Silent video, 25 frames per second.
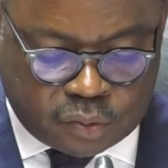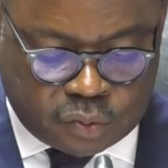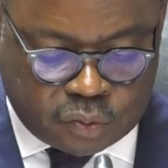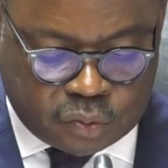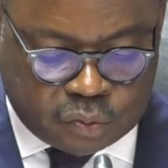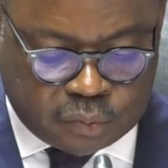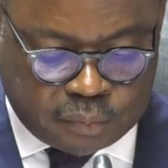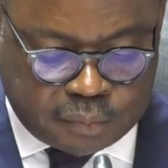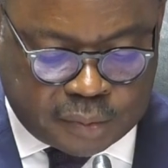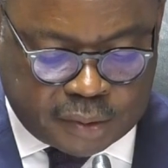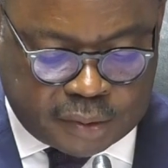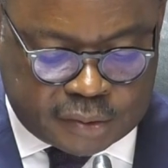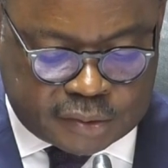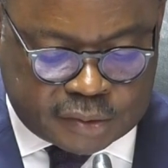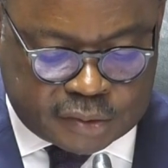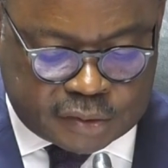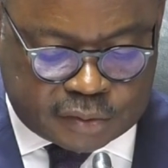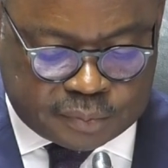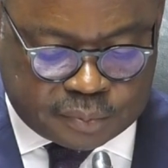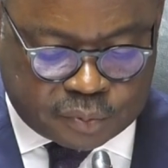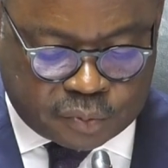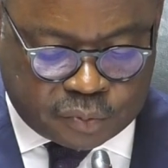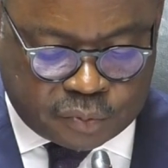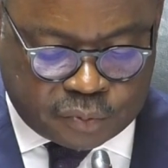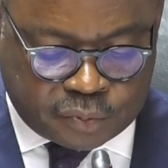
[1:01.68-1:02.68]
gold purchase
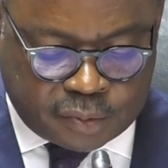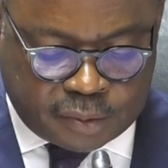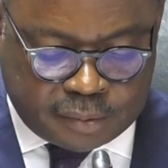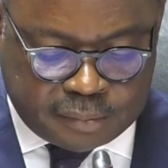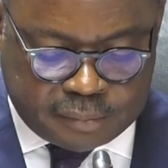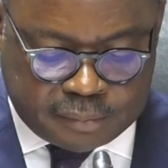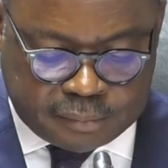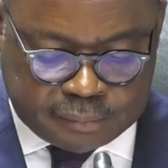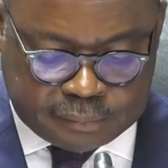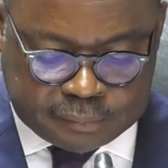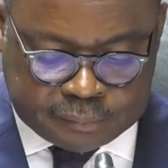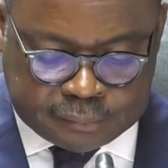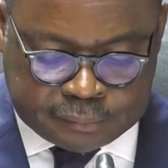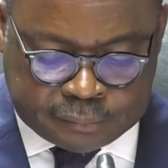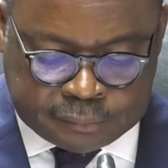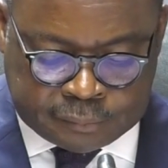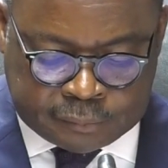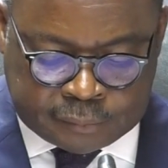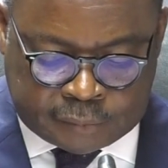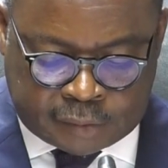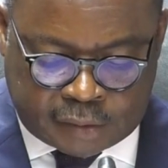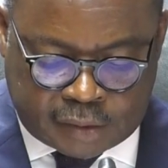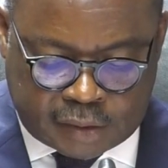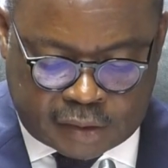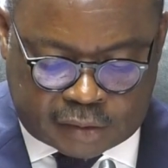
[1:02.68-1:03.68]
program,
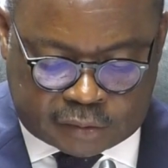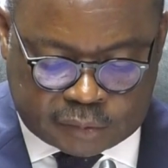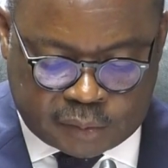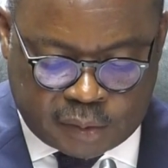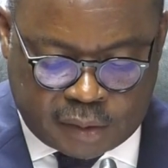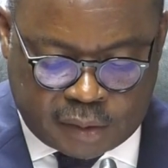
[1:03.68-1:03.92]
as